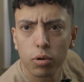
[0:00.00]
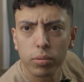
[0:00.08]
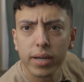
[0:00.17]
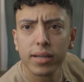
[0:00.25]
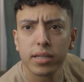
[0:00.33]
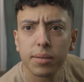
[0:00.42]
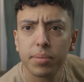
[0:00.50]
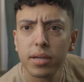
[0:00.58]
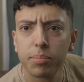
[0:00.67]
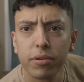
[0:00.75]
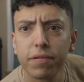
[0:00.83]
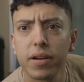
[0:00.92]
you're ready to be
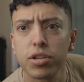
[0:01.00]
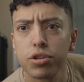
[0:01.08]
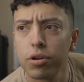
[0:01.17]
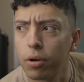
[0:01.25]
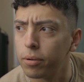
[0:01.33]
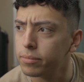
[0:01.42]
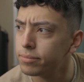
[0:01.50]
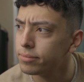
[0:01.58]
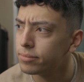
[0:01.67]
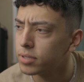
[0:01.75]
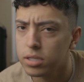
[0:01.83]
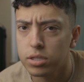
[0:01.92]
a professional
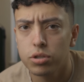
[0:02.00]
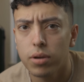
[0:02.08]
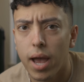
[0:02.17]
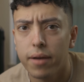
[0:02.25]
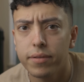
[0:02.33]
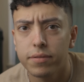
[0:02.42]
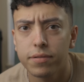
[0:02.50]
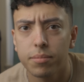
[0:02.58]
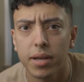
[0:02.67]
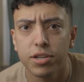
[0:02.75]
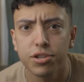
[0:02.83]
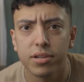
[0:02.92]
because you have
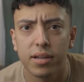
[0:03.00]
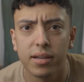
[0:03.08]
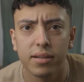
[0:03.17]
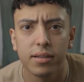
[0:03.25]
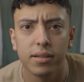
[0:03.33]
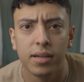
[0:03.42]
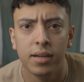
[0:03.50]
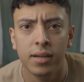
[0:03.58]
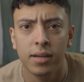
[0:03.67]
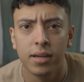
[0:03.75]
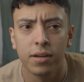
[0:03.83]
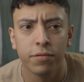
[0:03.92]
information and
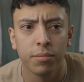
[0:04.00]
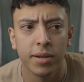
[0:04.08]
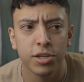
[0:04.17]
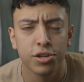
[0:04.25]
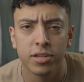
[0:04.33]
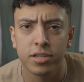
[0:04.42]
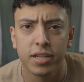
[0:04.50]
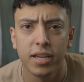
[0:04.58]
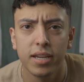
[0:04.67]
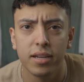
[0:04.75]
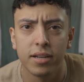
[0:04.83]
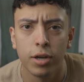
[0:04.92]
information is
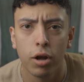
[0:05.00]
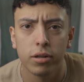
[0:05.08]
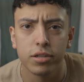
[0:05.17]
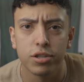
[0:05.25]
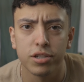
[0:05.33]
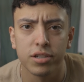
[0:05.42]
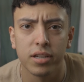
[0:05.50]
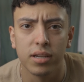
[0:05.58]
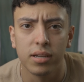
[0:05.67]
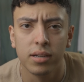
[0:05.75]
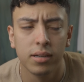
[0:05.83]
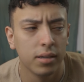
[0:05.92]
key. Knowledge is
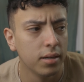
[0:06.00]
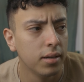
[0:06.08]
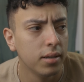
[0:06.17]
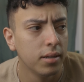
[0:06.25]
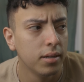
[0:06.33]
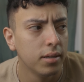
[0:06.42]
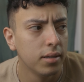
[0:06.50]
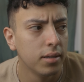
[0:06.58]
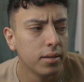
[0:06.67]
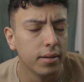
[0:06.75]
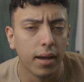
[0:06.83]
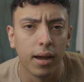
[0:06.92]
key.
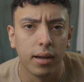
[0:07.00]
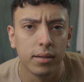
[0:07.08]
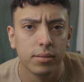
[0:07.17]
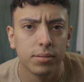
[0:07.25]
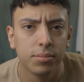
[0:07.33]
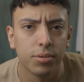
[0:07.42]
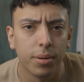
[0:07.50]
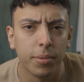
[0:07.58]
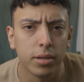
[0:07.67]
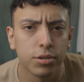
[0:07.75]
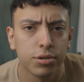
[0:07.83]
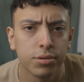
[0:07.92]
Yeah, pretty
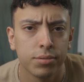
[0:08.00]
much.